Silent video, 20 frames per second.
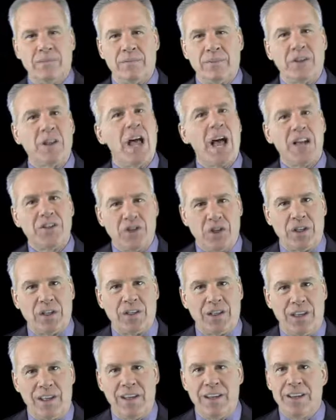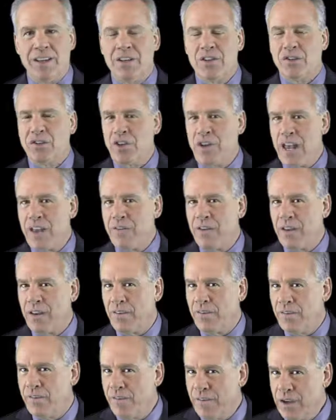logically so you have a
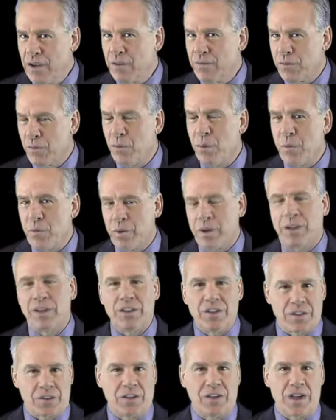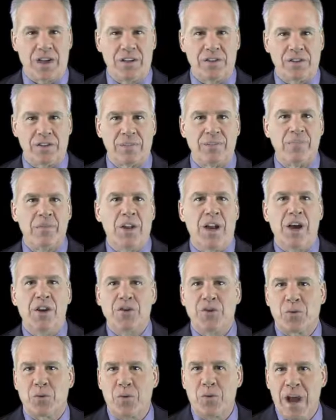feel for what we're going to discuss. A
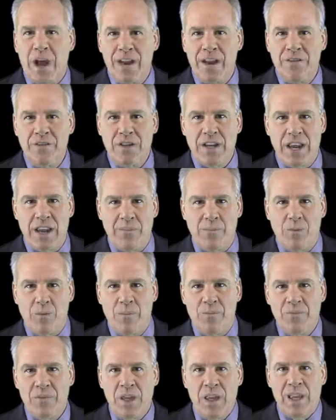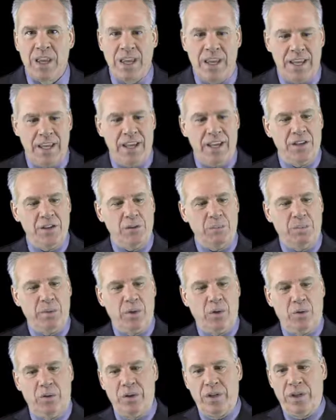derived table is
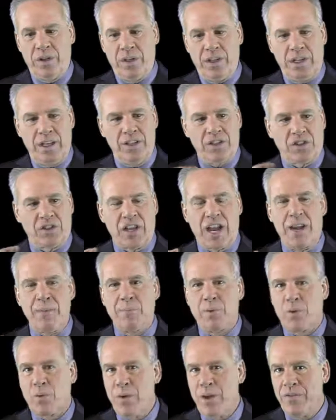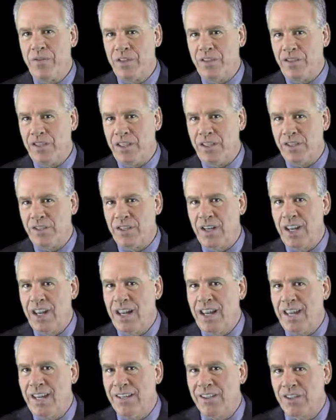built inside parentheses,
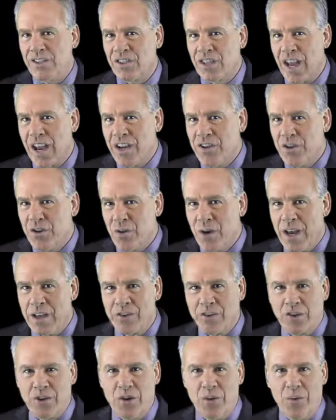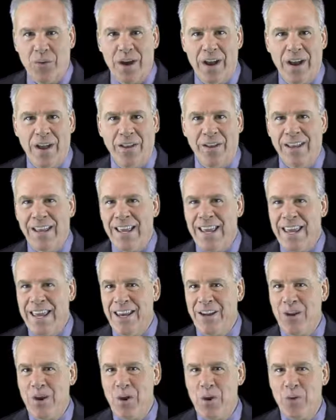inside your SQL.
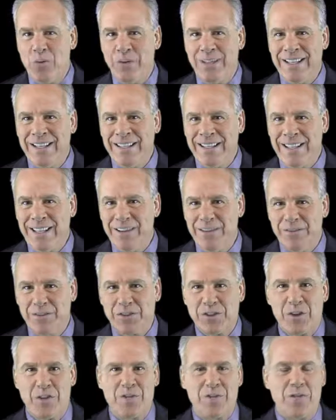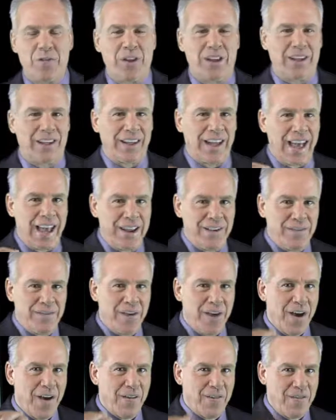It only lives for the life
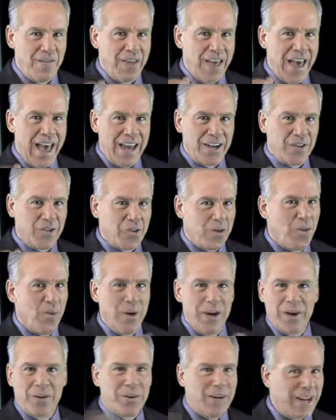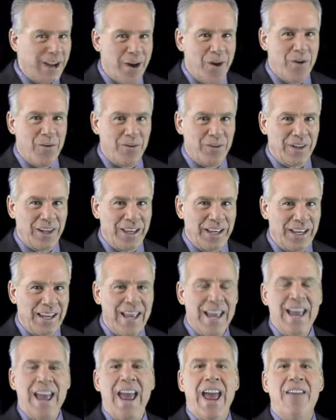of that query only,
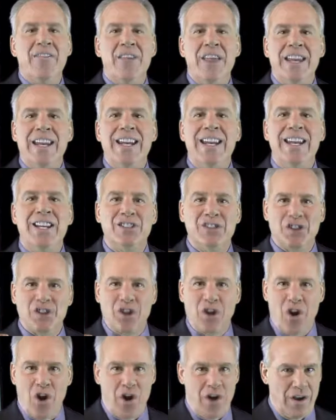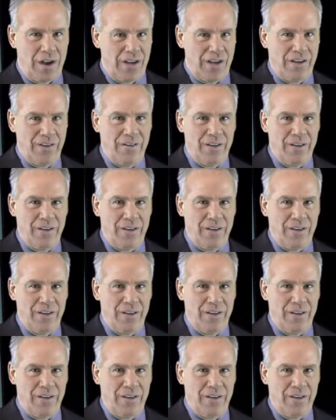and then it is gone